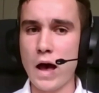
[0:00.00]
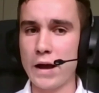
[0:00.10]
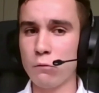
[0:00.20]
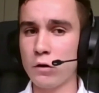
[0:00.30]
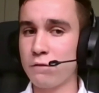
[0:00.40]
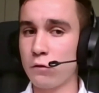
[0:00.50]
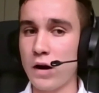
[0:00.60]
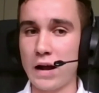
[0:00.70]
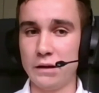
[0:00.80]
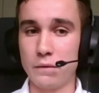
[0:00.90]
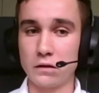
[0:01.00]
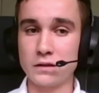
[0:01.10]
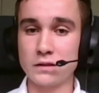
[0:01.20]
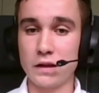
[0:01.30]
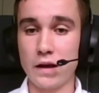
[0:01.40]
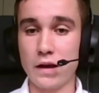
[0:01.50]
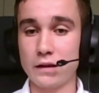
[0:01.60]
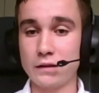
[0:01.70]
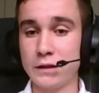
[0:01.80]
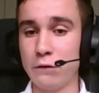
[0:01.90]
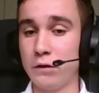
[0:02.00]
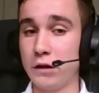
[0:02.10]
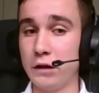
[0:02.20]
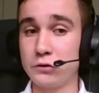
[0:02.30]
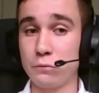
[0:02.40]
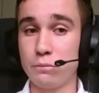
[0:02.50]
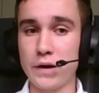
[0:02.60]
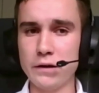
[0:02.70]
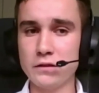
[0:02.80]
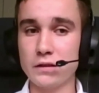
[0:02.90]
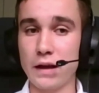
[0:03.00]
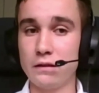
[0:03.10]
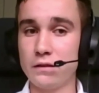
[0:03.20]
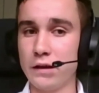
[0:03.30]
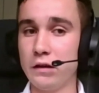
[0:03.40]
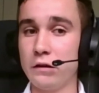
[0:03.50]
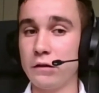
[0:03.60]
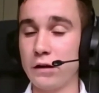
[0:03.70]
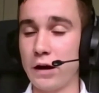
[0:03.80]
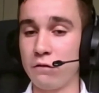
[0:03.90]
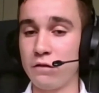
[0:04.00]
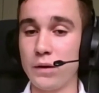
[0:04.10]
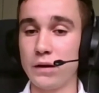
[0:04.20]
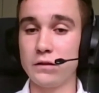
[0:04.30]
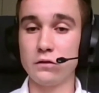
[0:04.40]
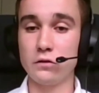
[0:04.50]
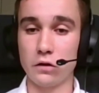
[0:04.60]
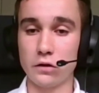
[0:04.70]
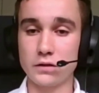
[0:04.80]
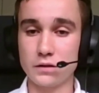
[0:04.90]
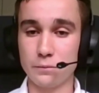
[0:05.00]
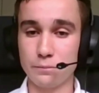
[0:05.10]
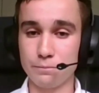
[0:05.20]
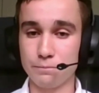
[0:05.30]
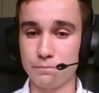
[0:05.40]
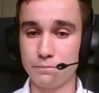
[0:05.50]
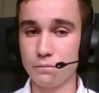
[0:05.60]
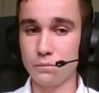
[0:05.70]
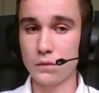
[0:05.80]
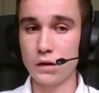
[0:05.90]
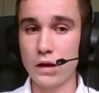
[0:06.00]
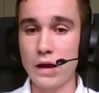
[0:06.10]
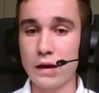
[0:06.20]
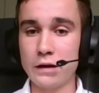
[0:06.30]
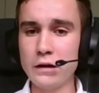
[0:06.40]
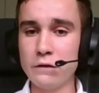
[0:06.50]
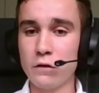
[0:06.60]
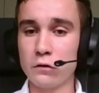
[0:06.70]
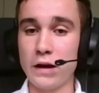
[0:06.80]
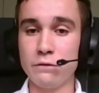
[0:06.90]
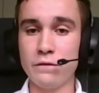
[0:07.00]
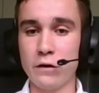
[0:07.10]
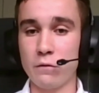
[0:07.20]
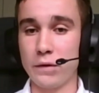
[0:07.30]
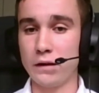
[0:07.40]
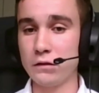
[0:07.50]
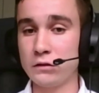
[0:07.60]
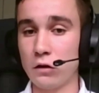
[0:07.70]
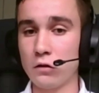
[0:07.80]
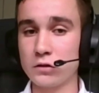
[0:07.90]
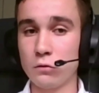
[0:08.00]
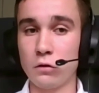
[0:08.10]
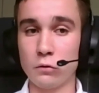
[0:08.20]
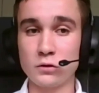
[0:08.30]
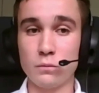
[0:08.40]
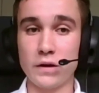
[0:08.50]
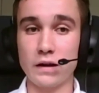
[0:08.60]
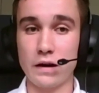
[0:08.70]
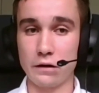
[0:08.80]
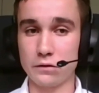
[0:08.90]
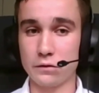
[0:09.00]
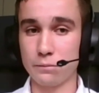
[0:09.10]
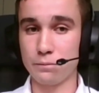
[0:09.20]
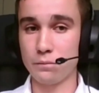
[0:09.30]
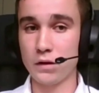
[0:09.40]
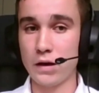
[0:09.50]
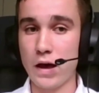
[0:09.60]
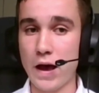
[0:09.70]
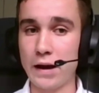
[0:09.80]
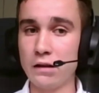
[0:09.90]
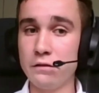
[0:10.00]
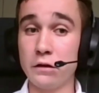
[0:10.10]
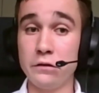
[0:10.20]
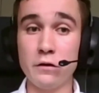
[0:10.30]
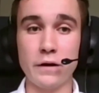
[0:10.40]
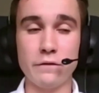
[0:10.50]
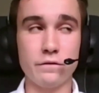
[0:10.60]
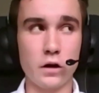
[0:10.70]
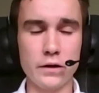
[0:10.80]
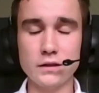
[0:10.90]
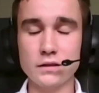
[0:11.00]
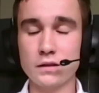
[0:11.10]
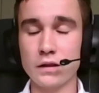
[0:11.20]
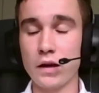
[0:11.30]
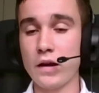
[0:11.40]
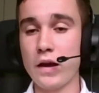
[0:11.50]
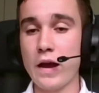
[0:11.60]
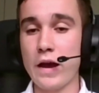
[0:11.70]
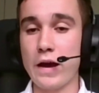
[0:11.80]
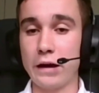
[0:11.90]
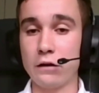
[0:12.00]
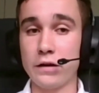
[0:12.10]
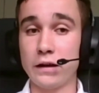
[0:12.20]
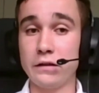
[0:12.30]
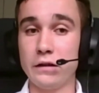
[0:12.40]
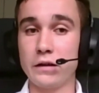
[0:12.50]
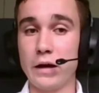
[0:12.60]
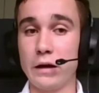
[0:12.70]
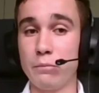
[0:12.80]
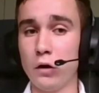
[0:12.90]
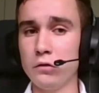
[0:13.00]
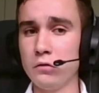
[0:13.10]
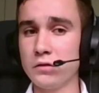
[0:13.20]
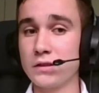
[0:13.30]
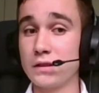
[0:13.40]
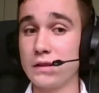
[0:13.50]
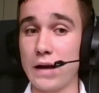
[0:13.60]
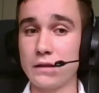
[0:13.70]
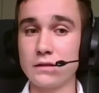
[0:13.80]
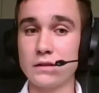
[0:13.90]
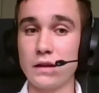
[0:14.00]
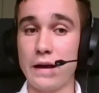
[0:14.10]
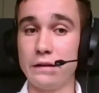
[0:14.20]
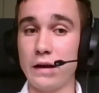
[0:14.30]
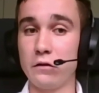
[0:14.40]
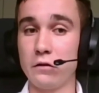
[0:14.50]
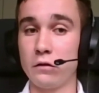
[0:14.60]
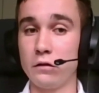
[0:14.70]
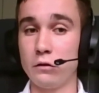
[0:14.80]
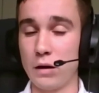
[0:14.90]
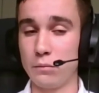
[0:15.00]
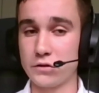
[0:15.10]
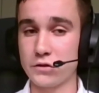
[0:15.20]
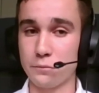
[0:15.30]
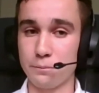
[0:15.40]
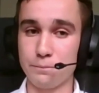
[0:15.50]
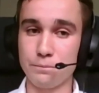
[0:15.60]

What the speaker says: I work for animals, saving injured birds and taking care of abandoned dogs. Caring for the environment is also close to my heart. I clean the nearby forest, collecting bottles, cans, and other rubbish.